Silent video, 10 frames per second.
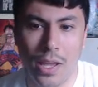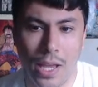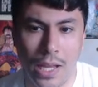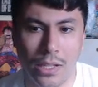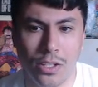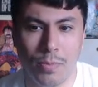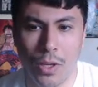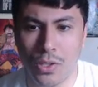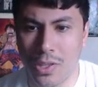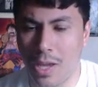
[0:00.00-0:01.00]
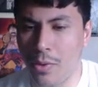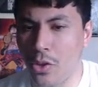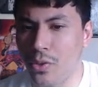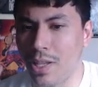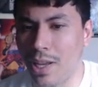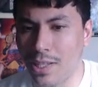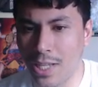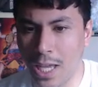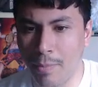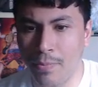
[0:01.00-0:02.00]
and because of that, when you go into the later
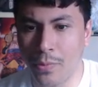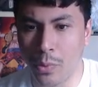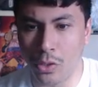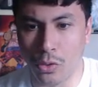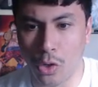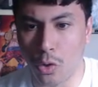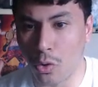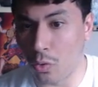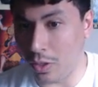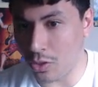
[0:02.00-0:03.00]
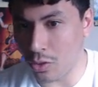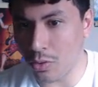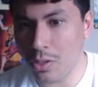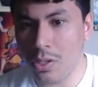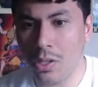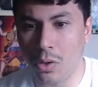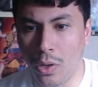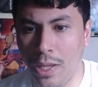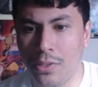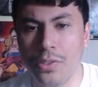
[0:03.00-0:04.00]
game, when you're no longer grade 2 or
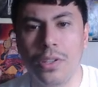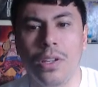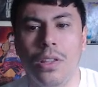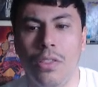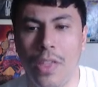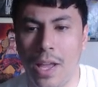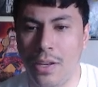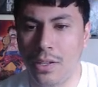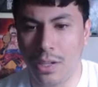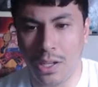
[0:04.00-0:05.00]
less, then